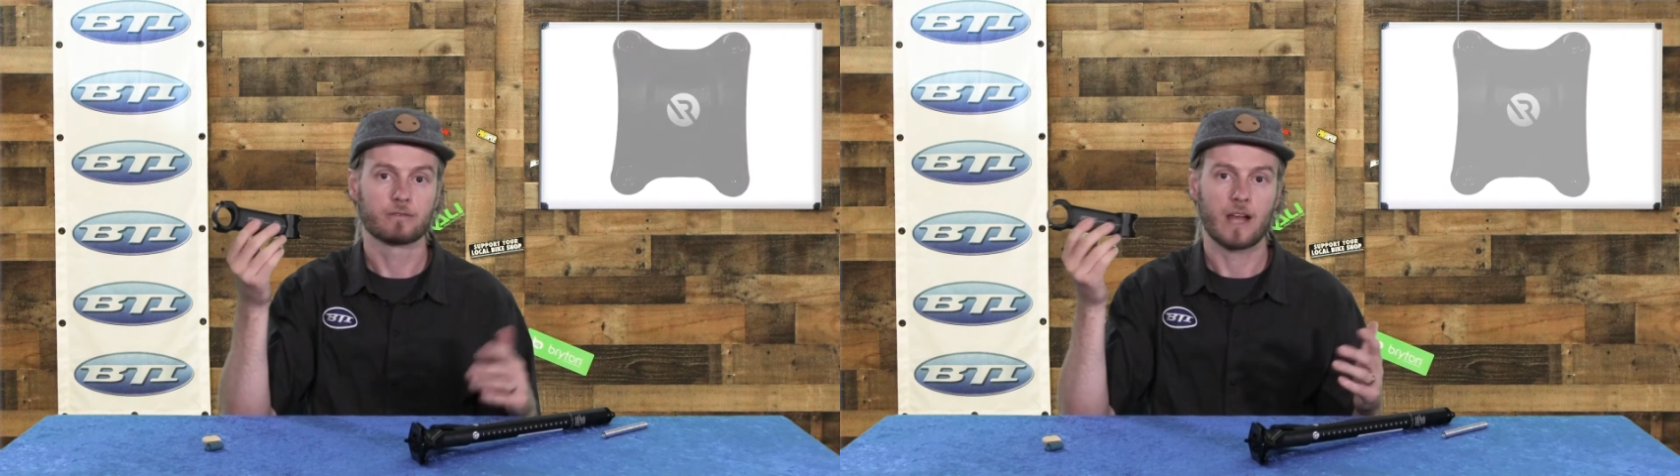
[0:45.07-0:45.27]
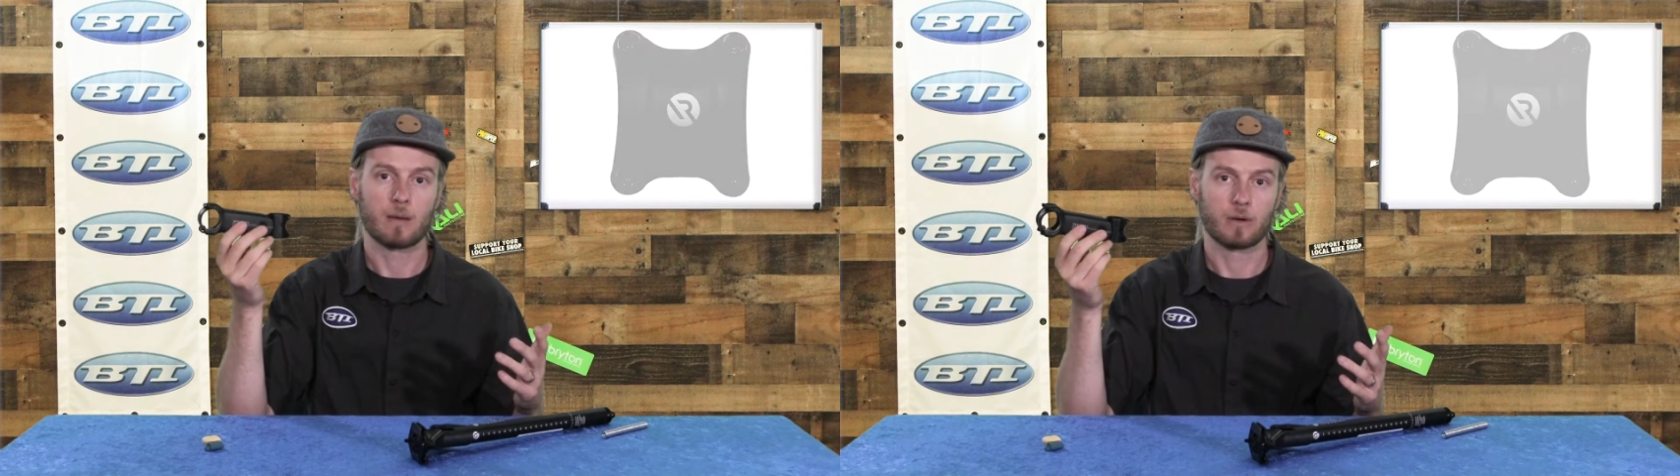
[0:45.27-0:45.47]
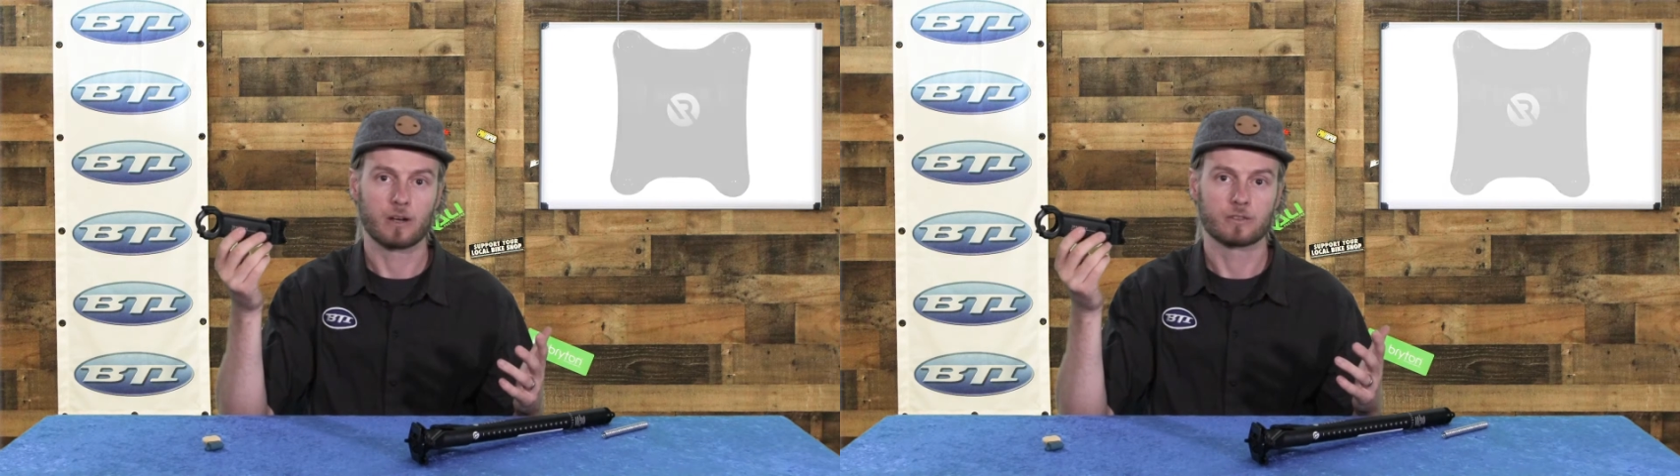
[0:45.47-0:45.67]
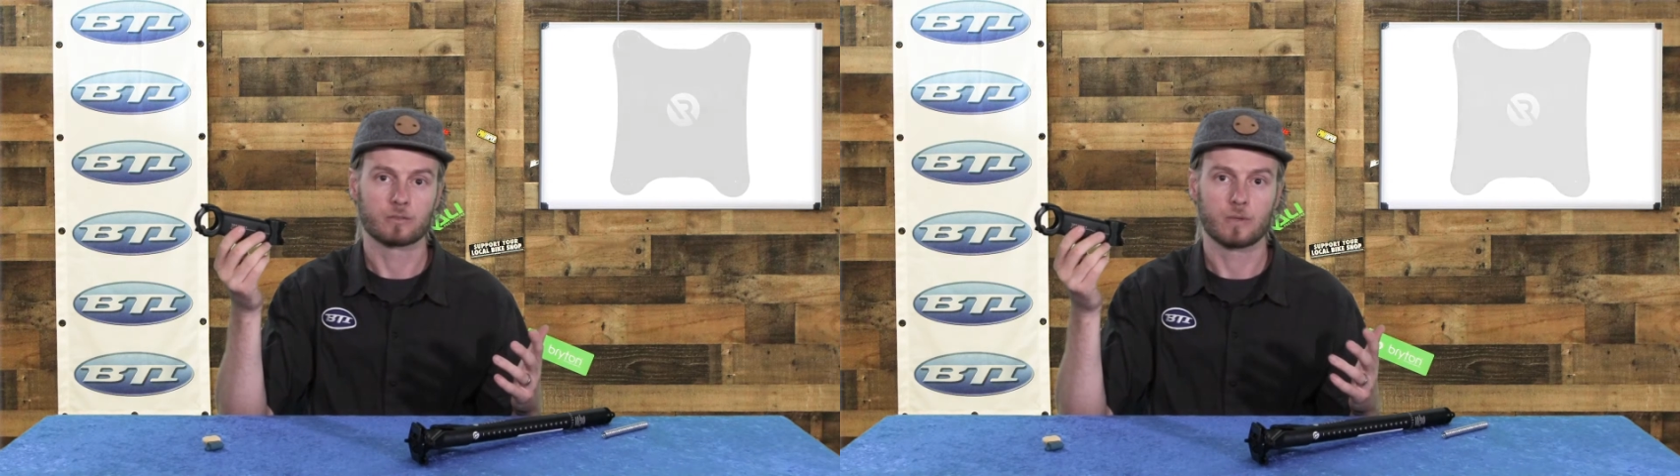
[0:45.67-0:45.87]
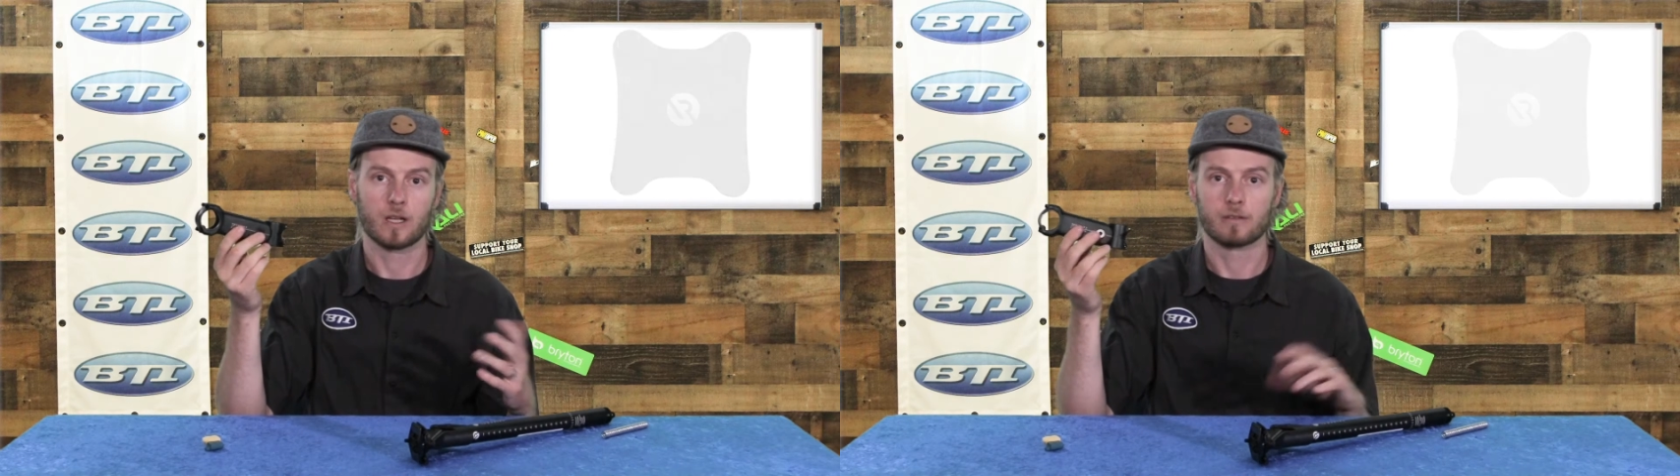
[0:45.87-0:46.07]
flat bars
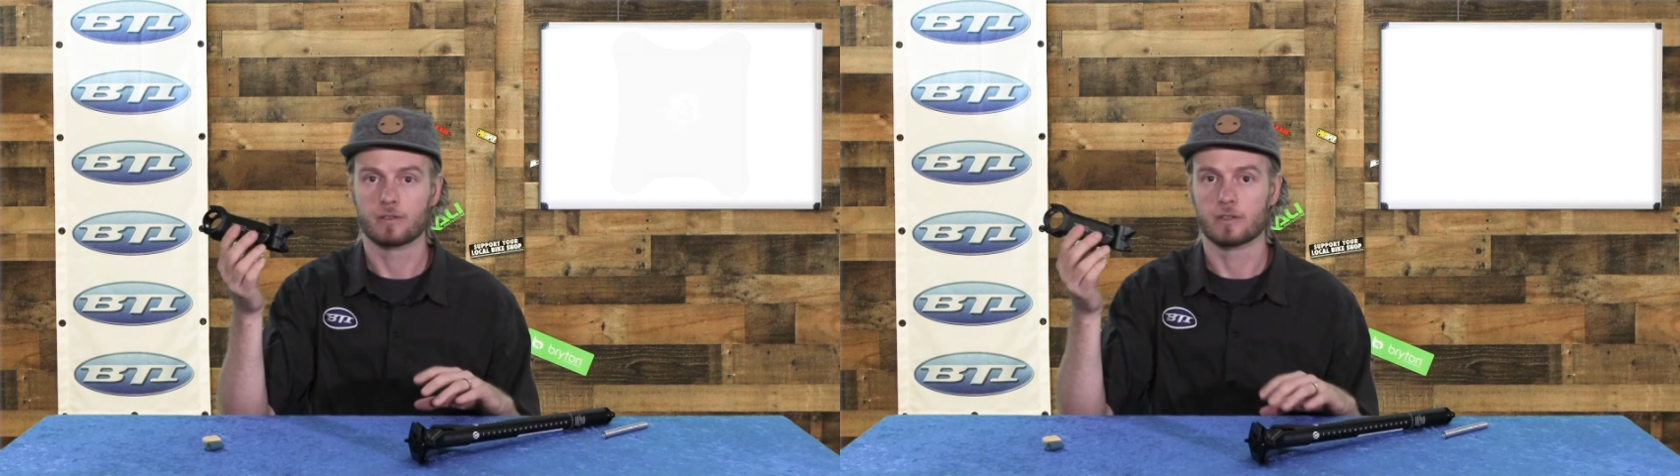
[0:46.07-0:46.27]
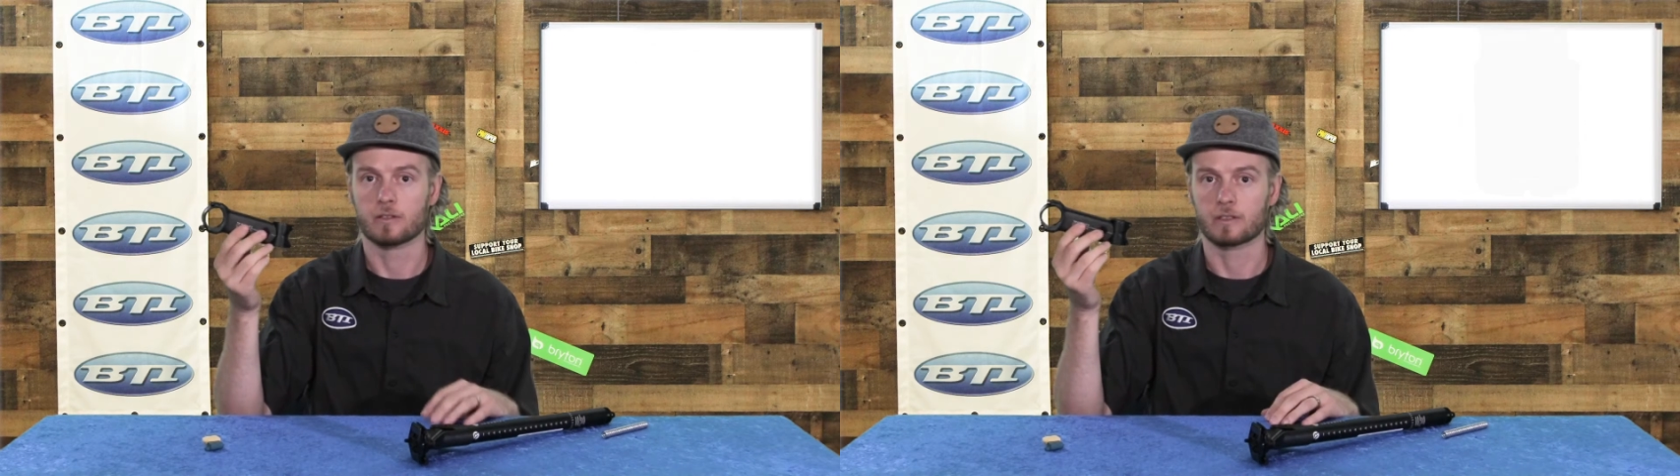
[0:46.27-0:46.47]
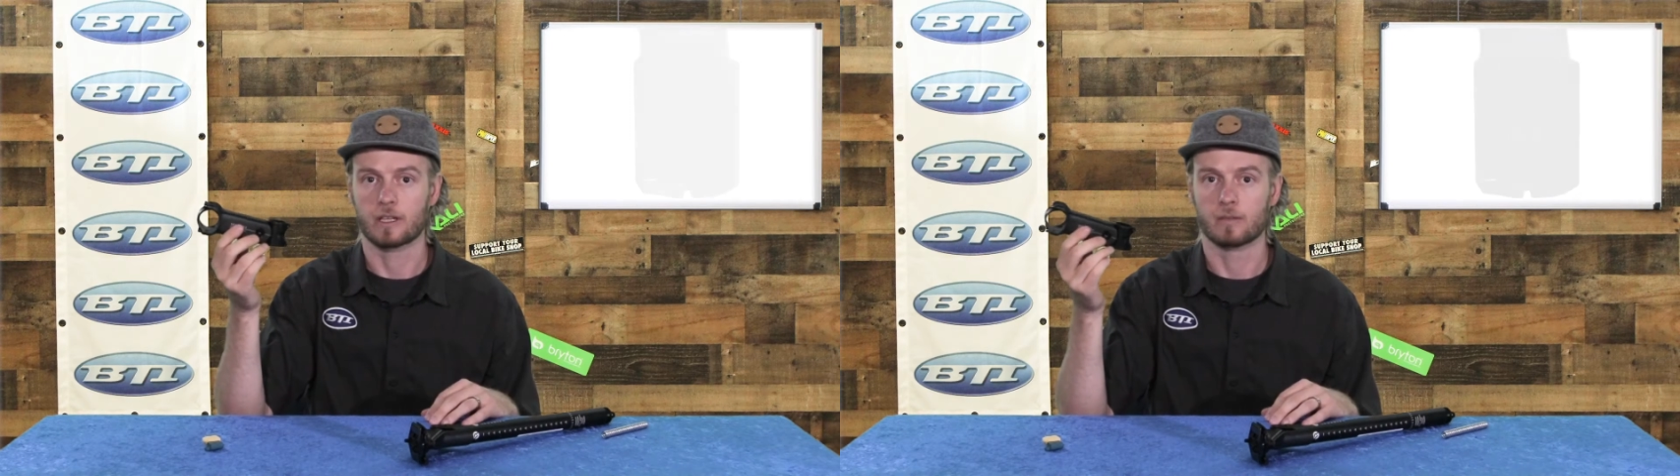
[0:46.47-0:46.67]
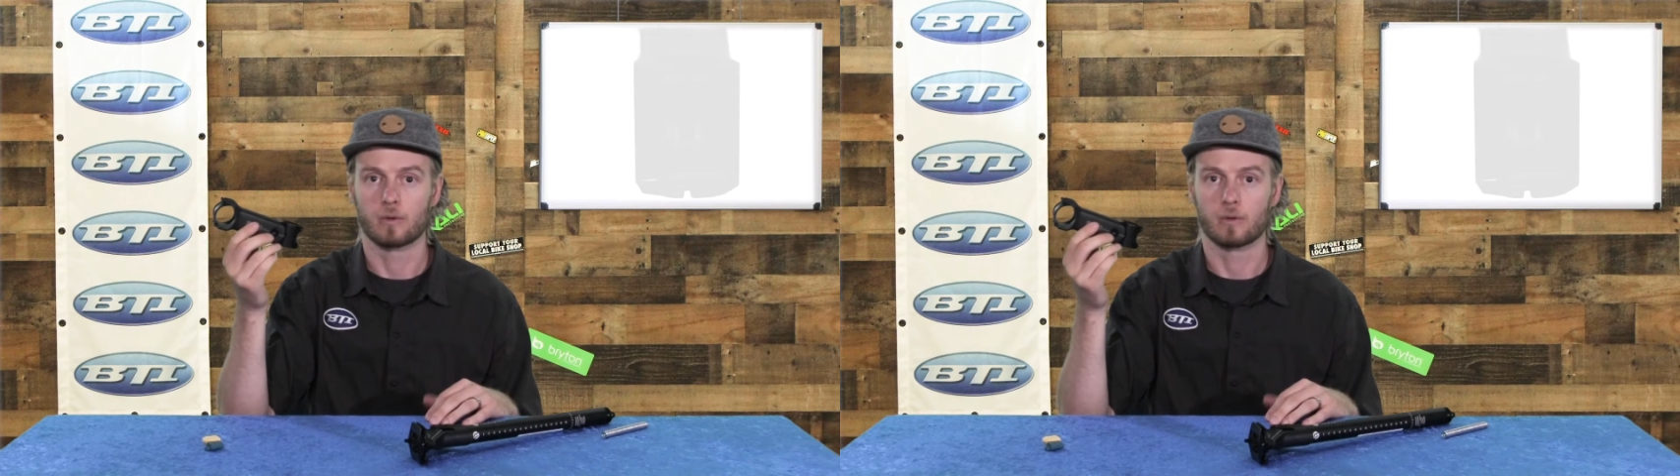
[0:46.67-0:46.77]
as well if you're using it on